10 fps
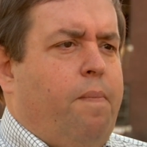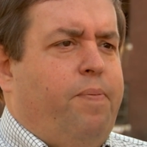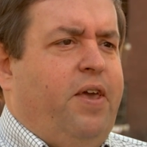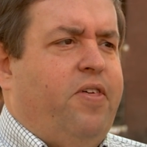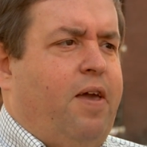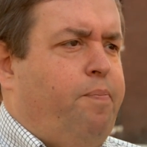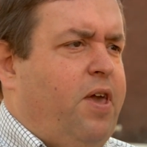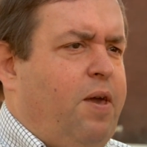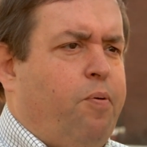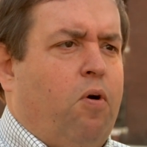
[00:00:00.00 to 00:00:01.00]
be they
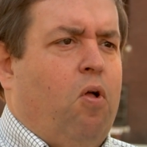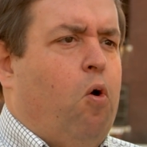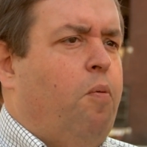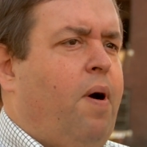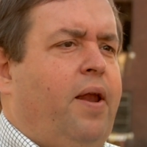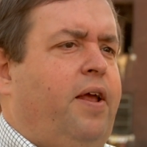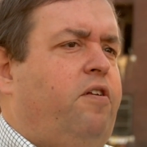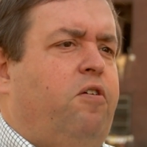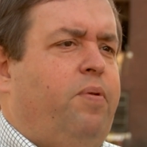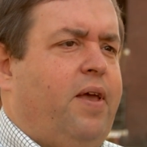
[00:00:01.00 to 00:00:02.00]
people or money,
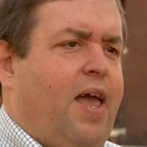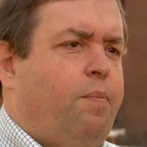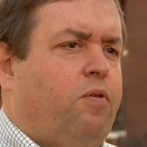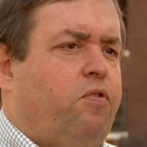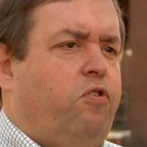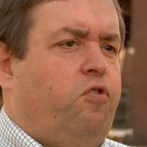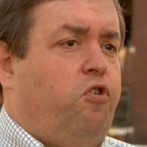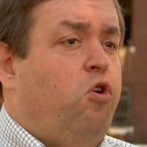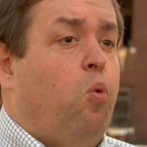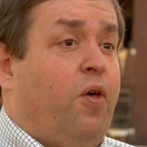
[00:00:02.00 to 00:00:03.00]
to be able to
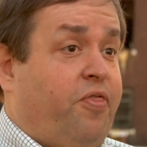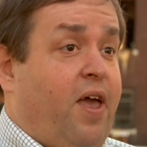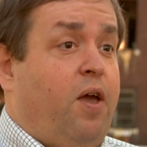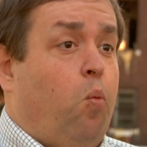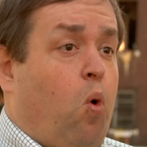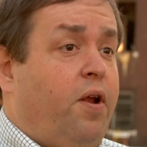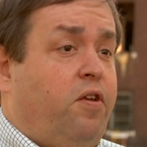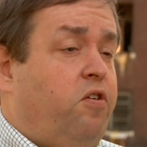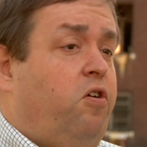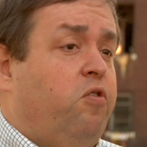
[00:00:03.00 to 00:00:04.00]
do what they want
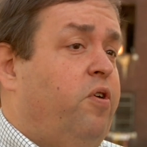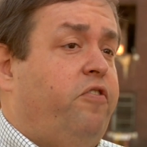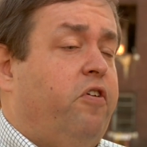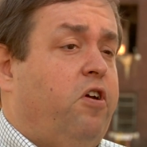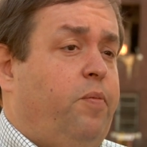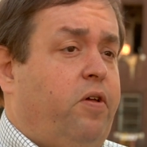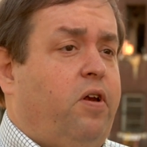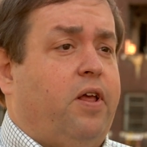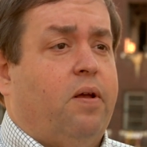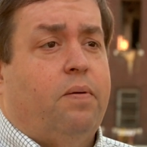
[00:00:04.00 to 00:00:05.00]
to do to reach their community.